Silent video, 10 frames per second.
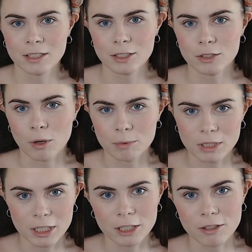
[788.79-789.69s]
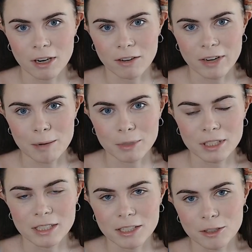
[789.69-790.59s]
So I'm just going to do that off camera
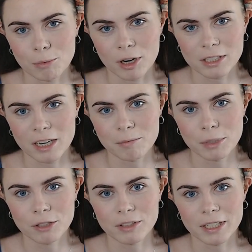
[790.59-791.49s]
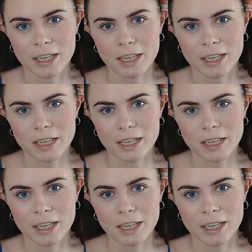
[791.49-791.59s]
since these are products that I've been using,